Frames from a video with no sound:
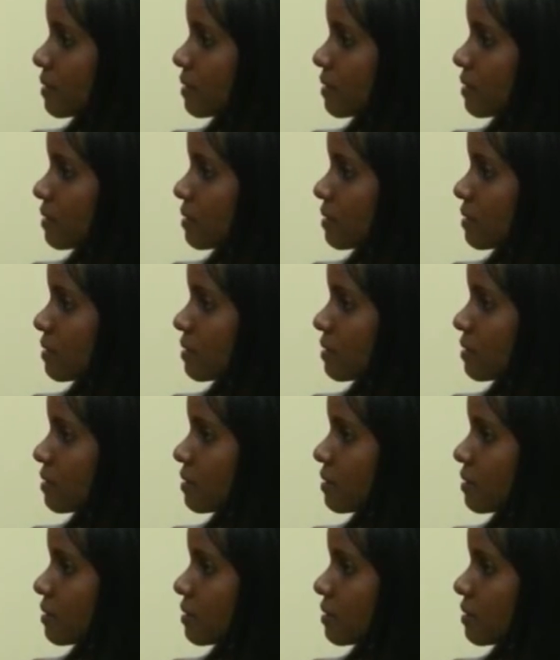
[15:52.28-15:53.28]

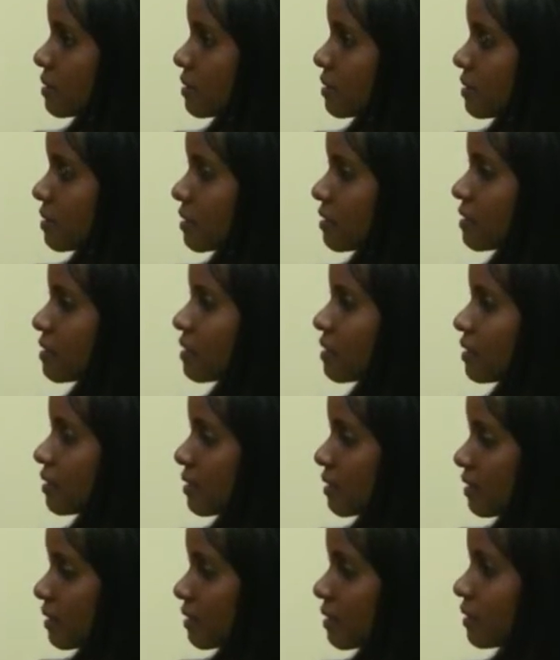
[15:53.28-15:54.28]

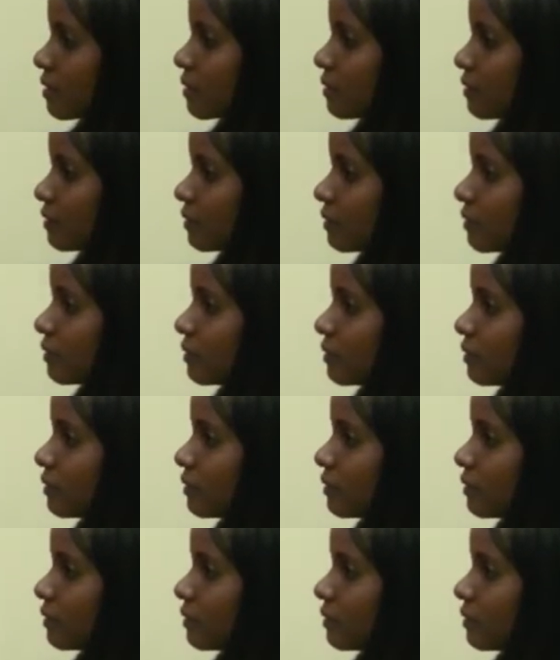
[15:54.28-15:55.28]

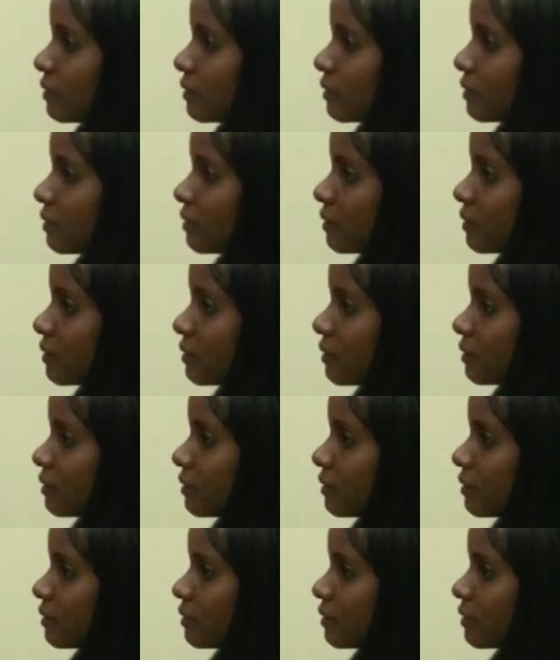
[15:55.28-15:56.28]

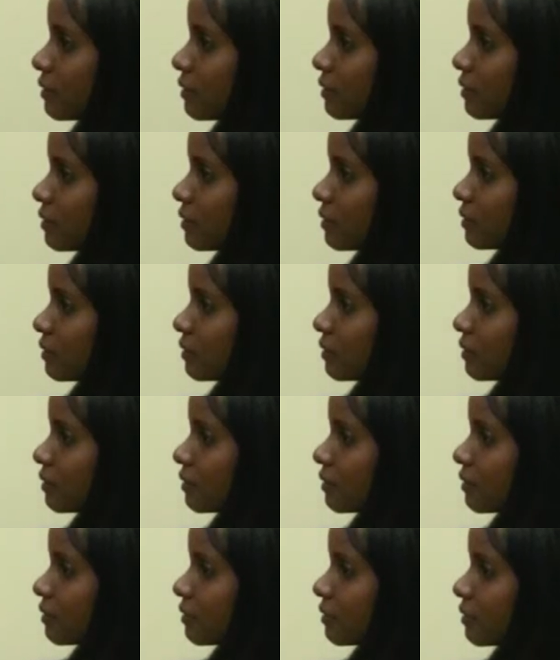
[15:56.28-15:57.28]

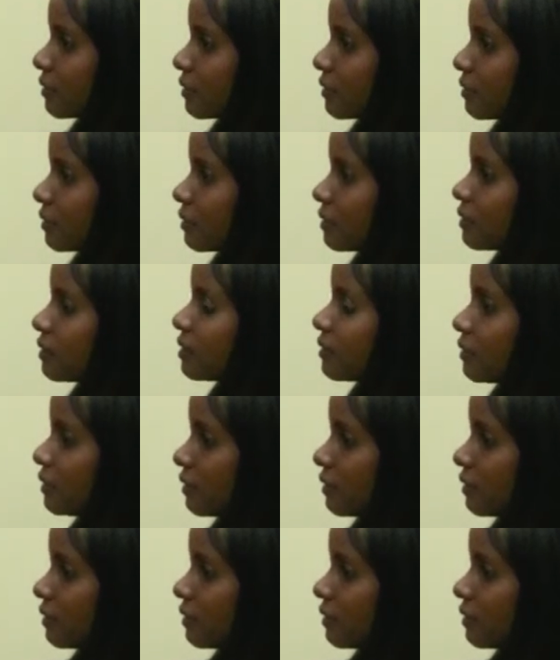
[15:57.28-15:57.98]
The person shown says nothing.